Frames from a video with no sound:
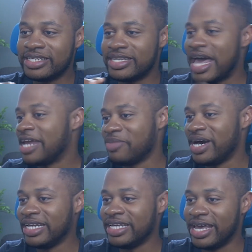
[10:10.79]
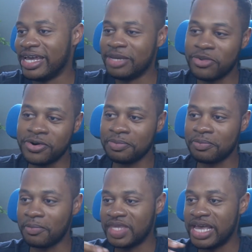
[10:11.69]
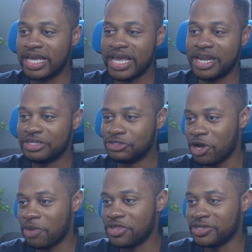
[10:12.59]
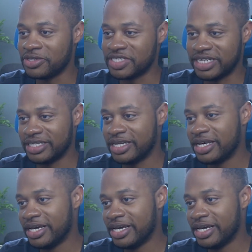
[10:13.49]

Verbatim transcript: that money anymore, I kind of dropped those and